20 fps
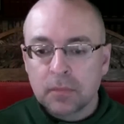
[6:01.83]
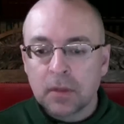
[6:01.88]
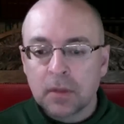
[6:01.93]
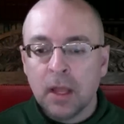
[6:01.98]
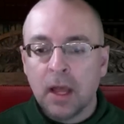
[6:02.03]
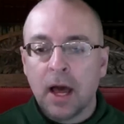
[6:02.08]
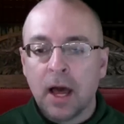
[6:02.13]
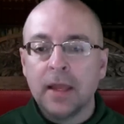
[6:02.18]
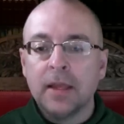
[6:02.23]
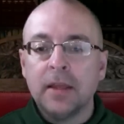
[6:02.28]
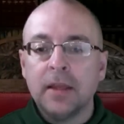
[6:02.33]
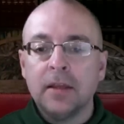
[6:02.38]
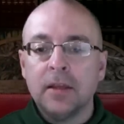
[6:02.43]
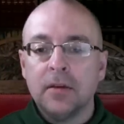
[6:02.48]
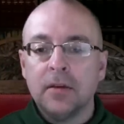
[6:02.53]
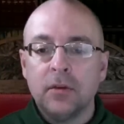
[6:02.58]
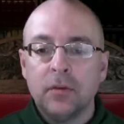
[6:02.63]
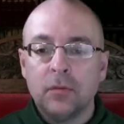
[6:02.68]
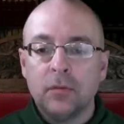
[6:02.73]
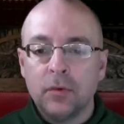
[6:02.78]
I can give
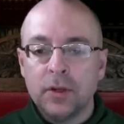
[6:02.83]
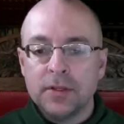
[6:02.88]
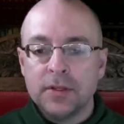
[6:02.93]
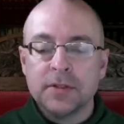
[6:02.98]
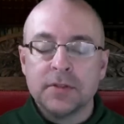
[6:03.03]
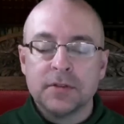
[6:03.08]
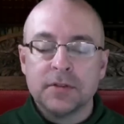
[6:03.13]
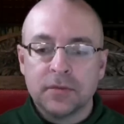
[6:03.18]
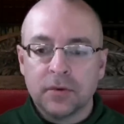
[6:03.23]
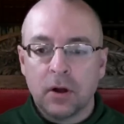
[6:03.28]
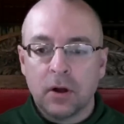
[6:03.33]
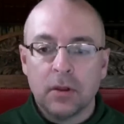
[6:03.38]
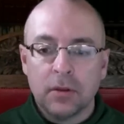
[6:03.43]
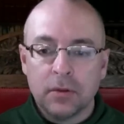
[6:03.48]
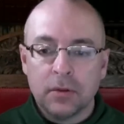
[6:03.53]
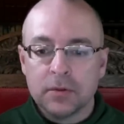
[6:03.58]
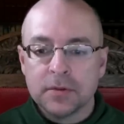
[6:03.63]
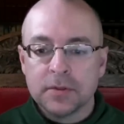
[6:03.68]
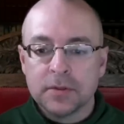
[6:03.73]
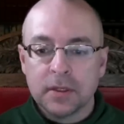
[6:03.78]
you reasons for all of
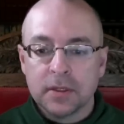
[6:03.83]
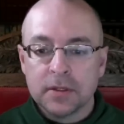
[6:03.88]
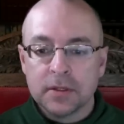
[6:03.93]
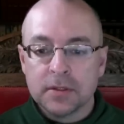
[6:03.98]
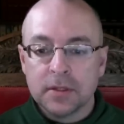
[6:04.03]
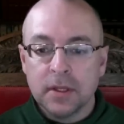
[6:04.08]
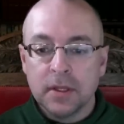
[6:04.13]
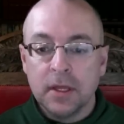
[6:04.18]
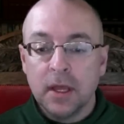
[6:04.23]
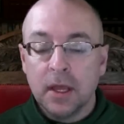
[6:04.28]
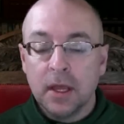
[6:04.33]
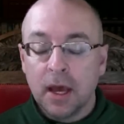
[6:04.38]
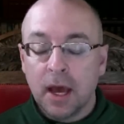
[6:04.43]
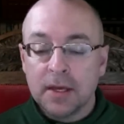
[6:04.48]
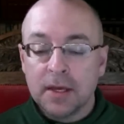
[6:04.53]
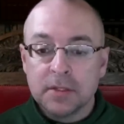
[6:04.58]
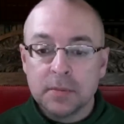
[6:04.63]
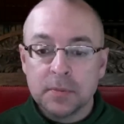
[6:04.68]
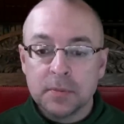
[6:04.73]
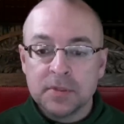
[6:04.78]
those things. I
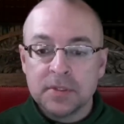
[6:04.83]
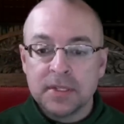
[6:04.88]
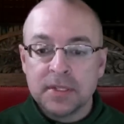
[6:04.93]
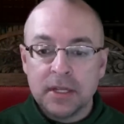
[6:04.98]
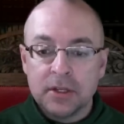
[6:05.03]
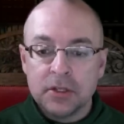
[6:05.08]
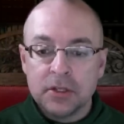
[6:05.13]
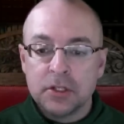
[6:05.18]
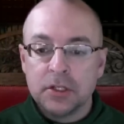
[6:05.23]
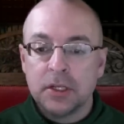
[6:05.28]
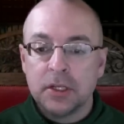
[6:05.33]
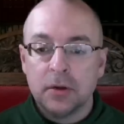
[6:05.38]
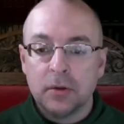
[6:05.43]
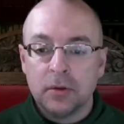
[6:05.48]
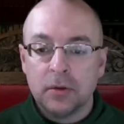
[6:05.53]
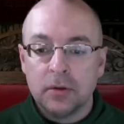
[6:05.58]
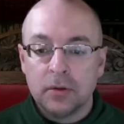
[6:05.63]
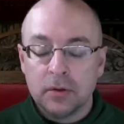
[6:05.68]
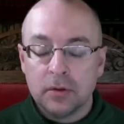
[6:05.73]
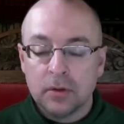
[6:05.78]
substantiate,
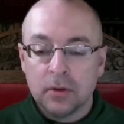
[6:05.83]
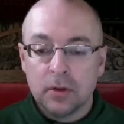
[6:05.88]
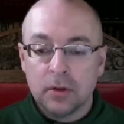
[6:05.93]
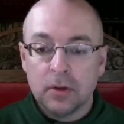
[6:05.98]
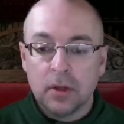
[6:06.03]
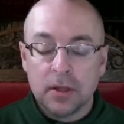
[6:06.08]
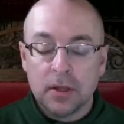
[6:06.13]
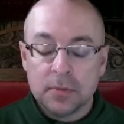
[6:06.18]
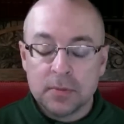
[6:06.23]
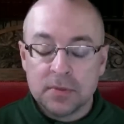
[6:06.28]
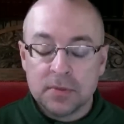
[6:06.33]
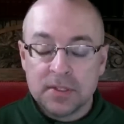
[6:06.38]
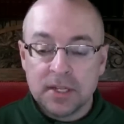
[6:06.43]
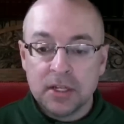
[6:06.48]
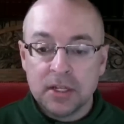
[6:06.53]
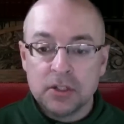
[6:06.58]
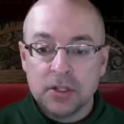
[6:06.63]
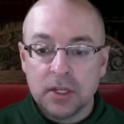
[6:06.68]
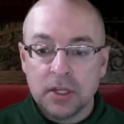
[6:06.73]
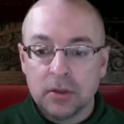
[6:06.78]
I
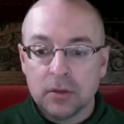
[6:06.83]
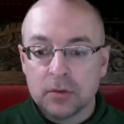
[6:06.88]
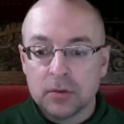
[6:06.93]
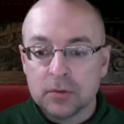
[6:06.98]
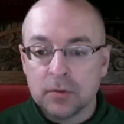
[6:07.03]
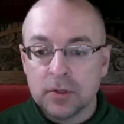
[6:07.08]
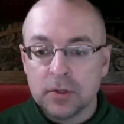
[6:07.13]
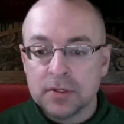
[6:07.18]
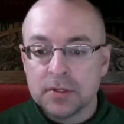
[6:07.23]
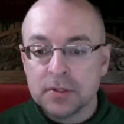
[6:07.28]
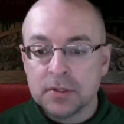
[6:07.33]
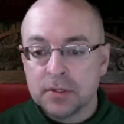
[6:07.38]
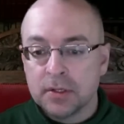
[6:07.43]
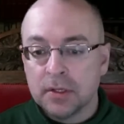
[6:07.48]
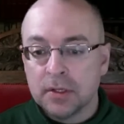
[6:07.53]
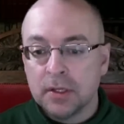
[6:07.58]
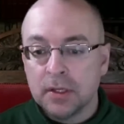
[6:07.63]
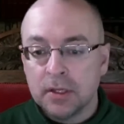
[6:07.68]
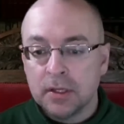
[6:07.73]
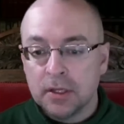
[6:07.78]
substantiate those reasons
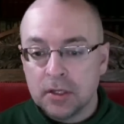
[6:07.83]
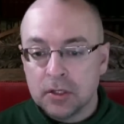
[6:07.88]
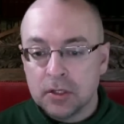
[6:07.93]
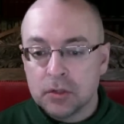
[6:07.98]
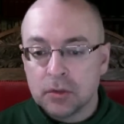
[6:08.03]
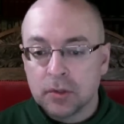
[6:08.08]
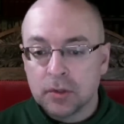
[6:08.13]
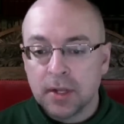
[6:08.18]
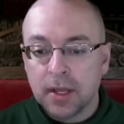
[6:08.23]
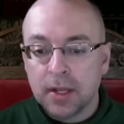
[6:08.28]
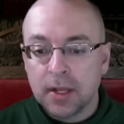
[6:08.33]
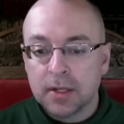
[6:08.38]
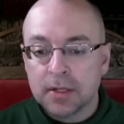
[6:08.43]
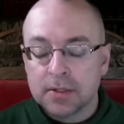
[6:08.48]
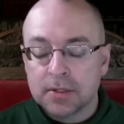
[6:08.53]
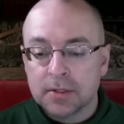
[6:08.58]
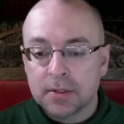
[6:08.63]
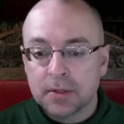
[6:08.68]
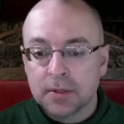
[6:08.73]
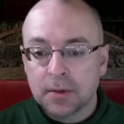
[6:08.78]
in
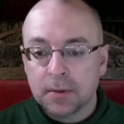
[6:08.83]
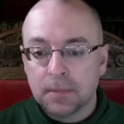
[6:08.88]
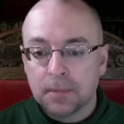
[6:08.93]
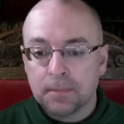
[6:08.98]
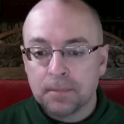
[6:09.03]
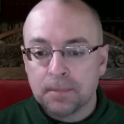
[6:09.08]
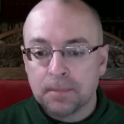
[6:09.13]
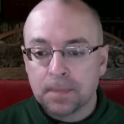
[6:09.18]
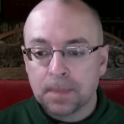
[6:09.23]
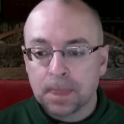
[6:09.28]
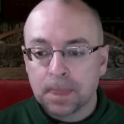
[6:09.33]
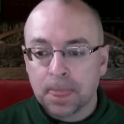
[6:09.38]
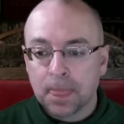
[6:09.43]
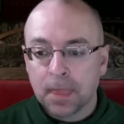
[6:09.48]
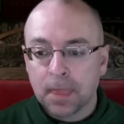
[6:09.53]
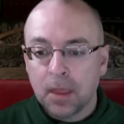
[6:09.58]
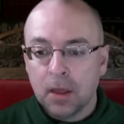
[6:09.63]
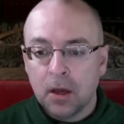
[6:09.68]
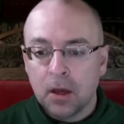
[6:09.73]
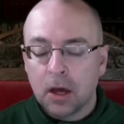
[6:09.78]
Jordanetics.
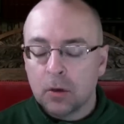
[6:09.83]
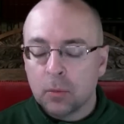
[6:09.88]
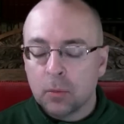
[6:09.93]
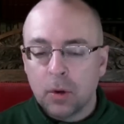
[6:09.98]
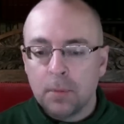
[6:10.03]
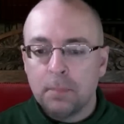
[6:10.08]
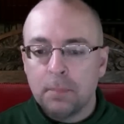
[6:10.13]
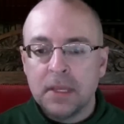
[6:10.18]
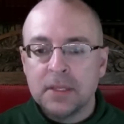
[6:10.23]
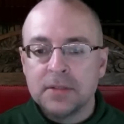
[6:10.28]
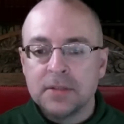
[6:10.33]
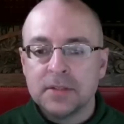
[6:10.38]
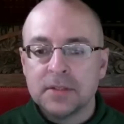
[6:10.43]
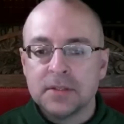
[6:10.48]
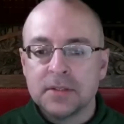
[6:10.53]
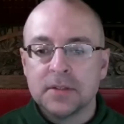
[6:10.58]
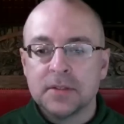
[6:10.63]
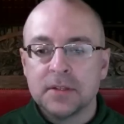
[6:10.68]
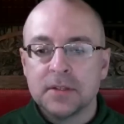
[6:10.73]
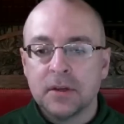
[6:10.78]
On what basis
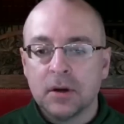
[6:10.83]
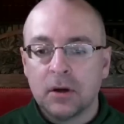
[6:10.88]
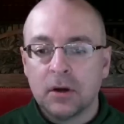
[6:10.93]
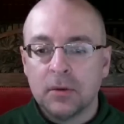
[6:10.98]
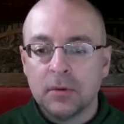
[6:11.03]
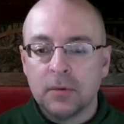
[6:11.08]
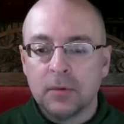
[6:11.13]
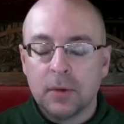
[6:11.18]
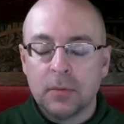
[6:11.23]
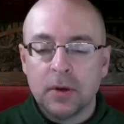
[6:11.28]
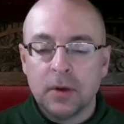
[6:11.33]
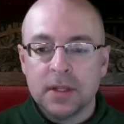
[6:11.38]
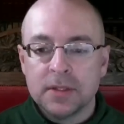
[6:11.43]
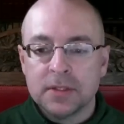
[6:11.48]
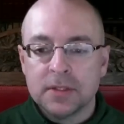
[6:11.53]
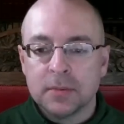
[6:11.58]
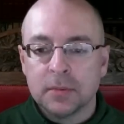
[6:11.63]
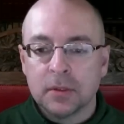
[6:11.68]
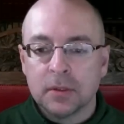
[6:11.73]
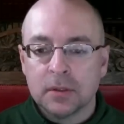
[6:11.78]
does he call me
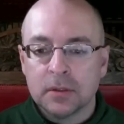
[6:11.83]
reprehensible?